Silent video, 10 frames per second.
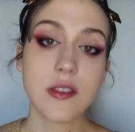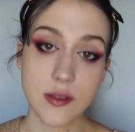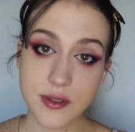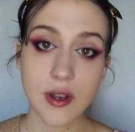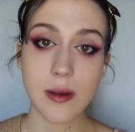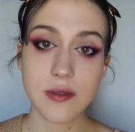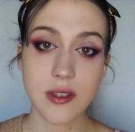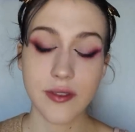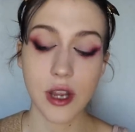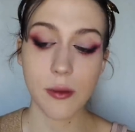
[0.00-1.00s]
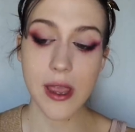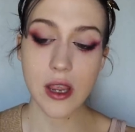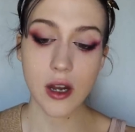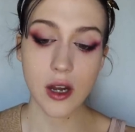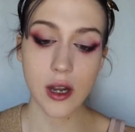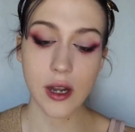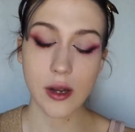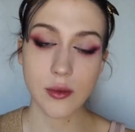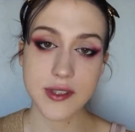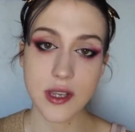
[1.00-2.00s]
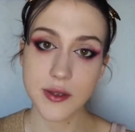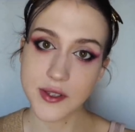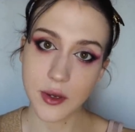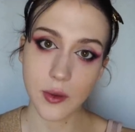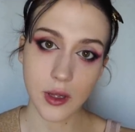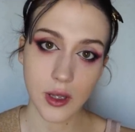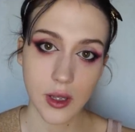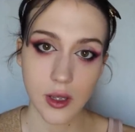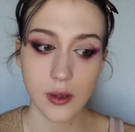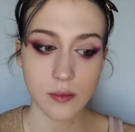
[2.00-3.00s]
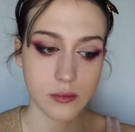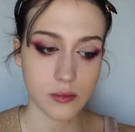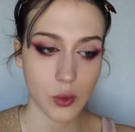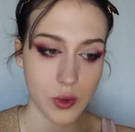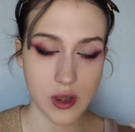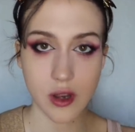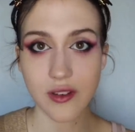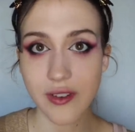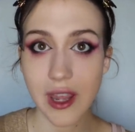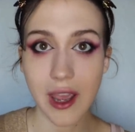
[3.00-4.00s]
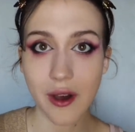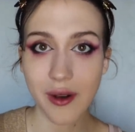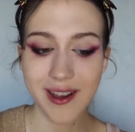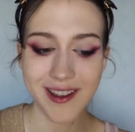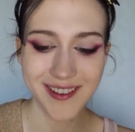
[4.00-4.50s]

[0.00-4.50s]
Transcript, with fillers: subscribe to the video maker, and I will see you soon with another video.